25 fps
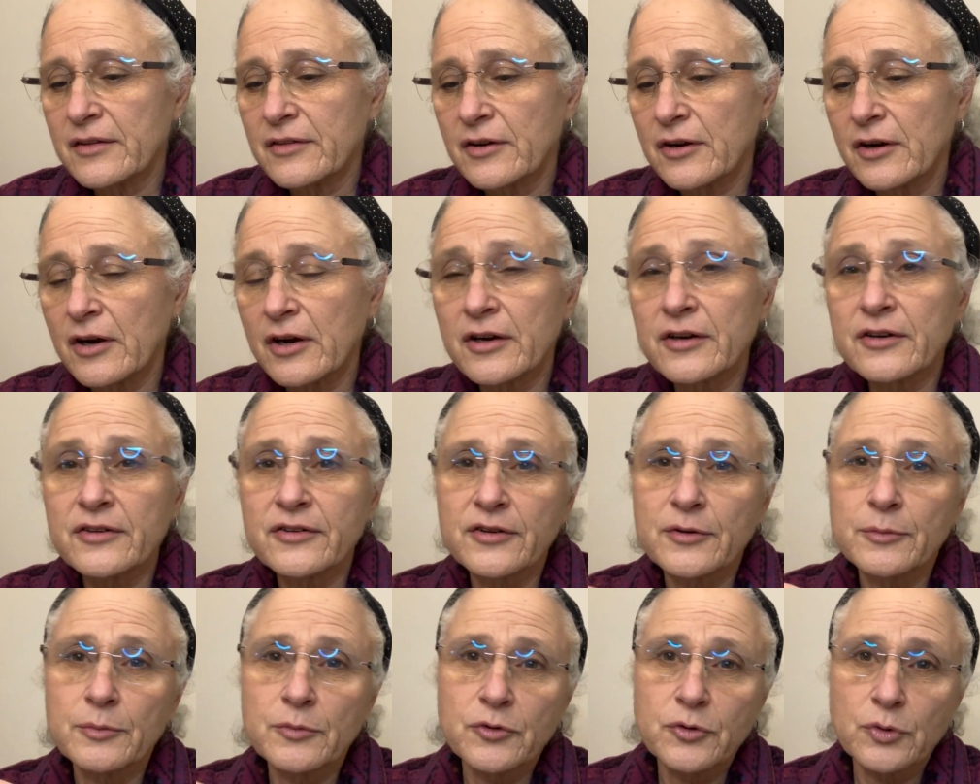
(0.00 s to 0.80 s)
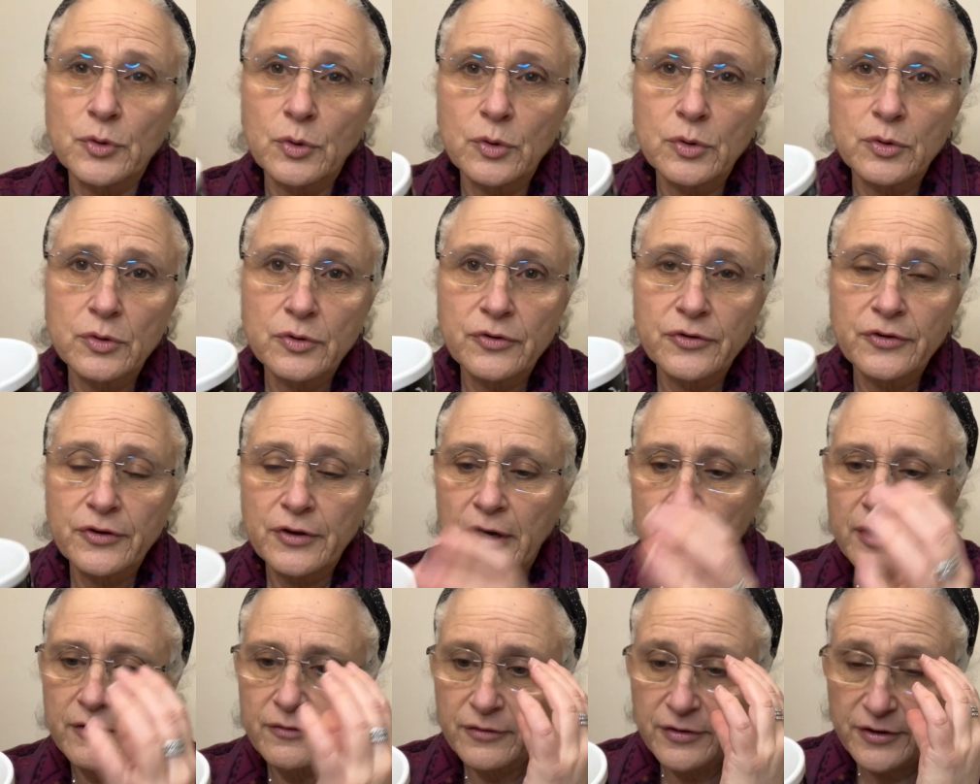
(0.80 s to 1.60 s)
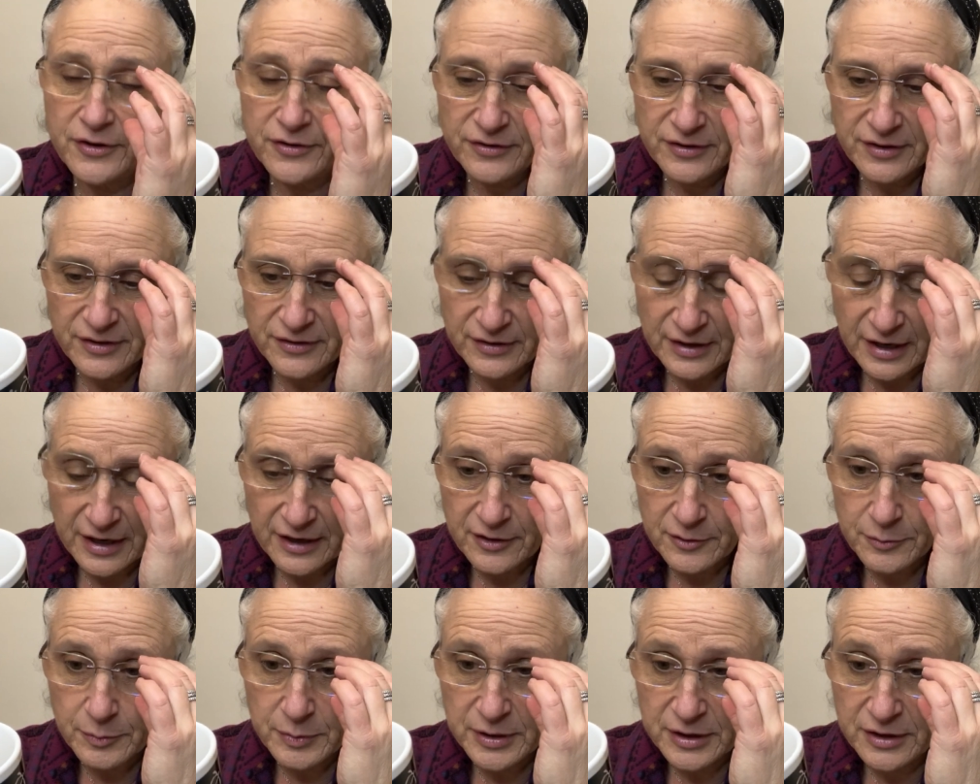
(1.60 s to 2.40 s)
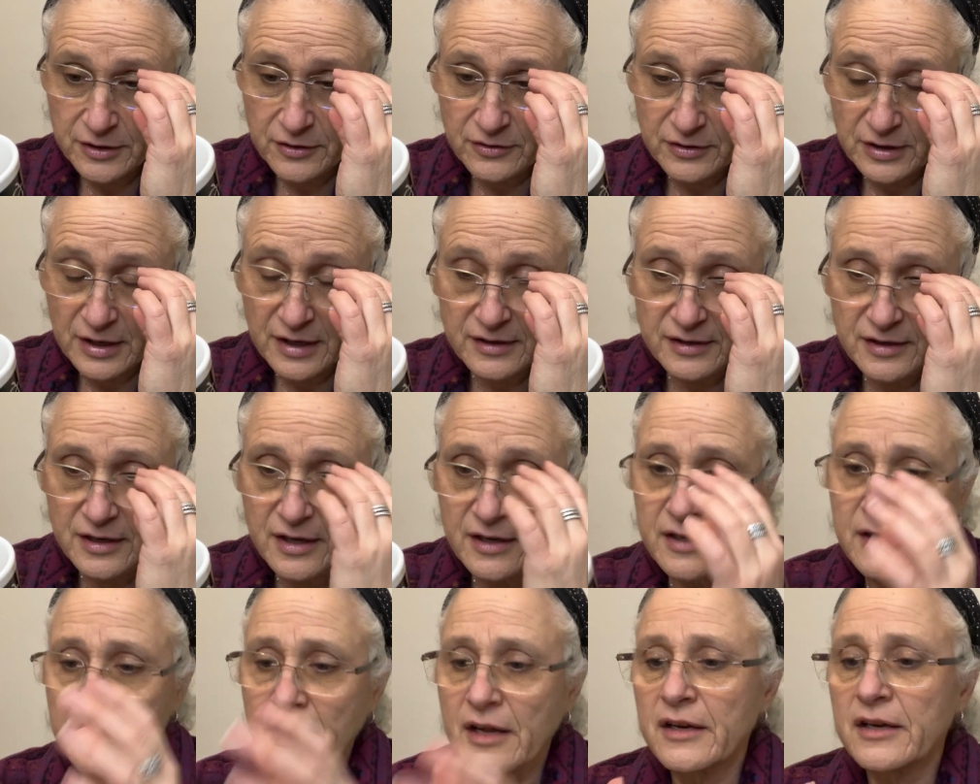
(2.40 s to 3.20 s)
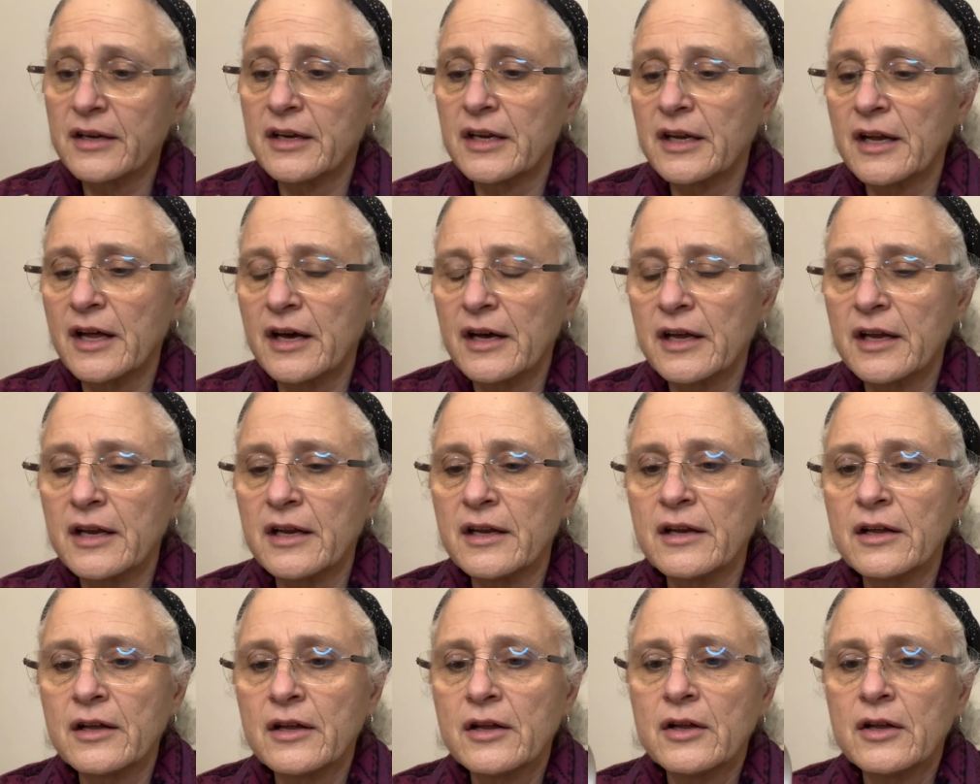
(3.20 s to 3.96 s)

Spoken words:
There are some solds of this exact piece at $9.99.